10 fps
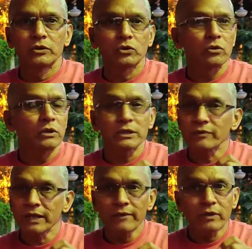So it is
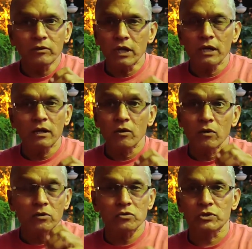very difficult to handle
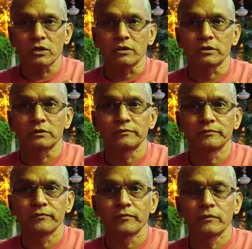all those thoughts.
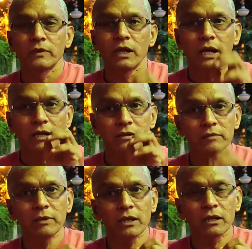And
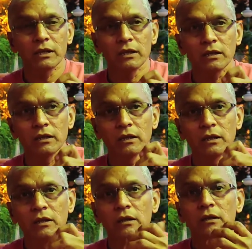similarly,
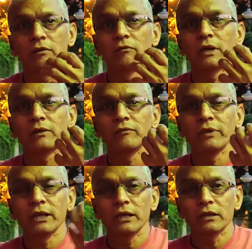when
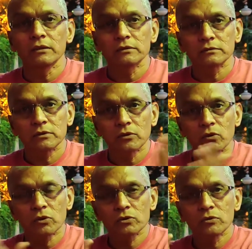we
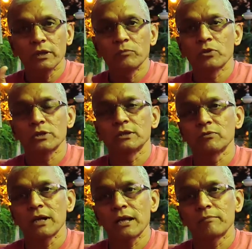go through emotions,
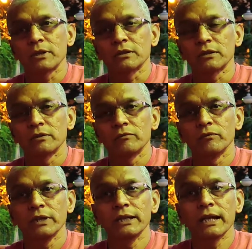what happens?
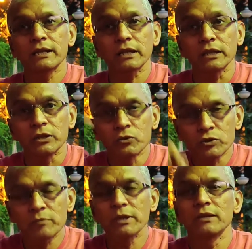We get
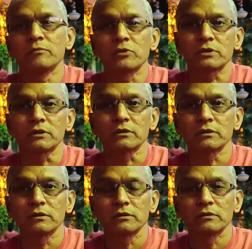used by emotions
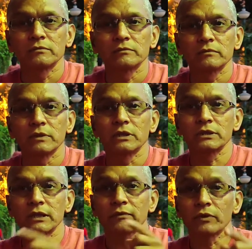
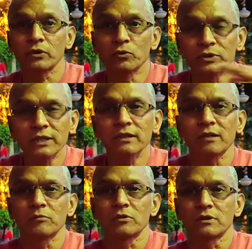instead of using the
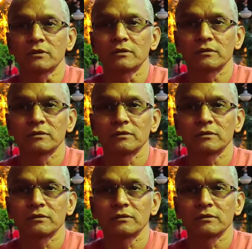emotions.